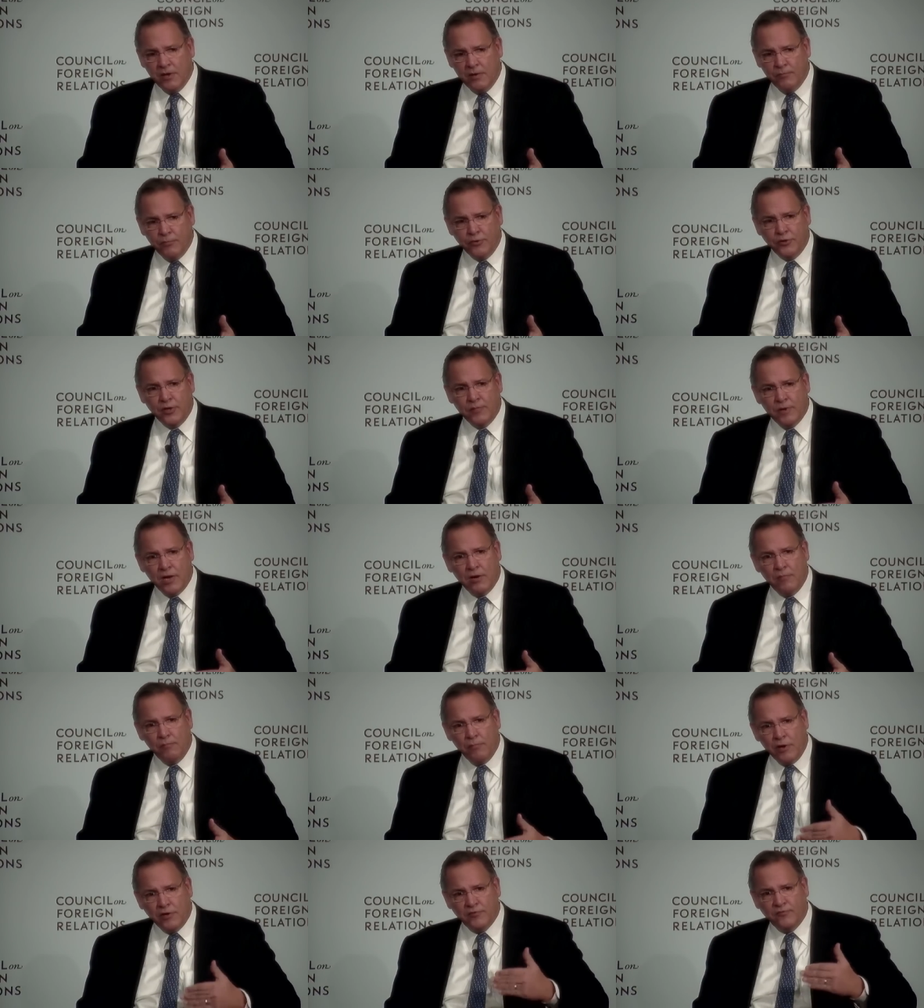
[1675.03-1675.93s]
put them on a
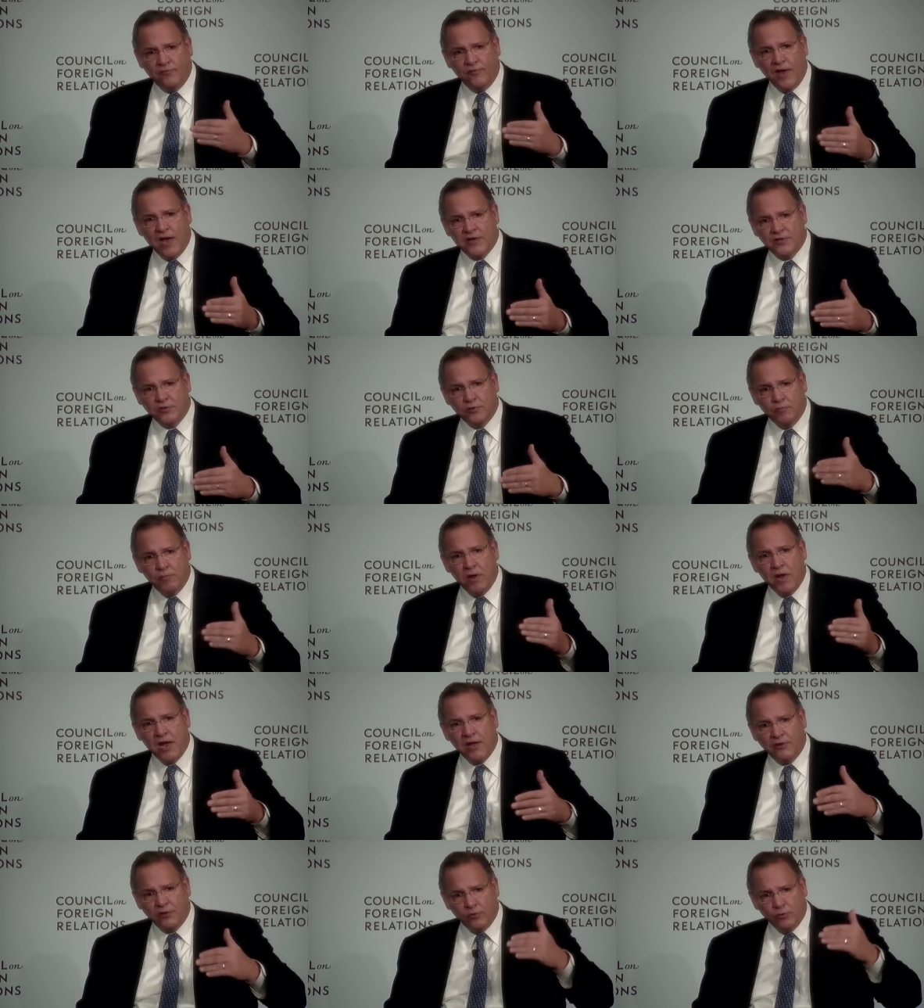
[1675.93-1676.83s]
much faster
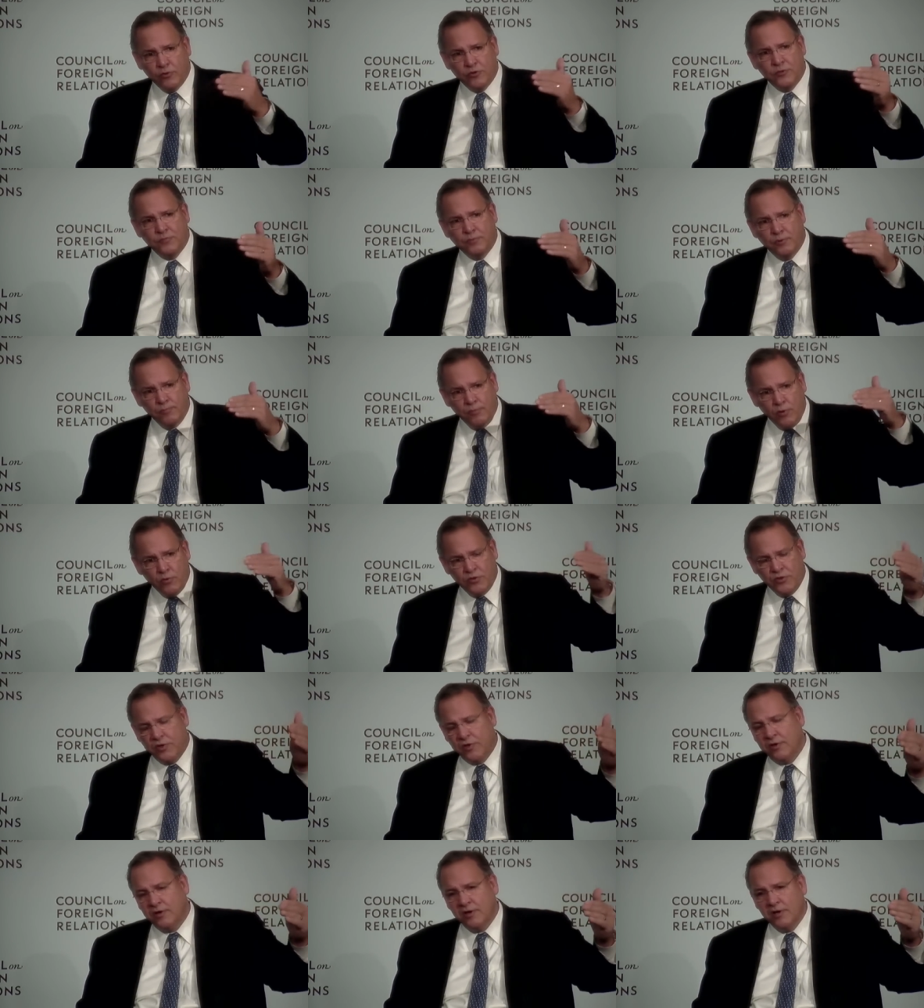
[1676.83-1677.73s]
path towards promotion.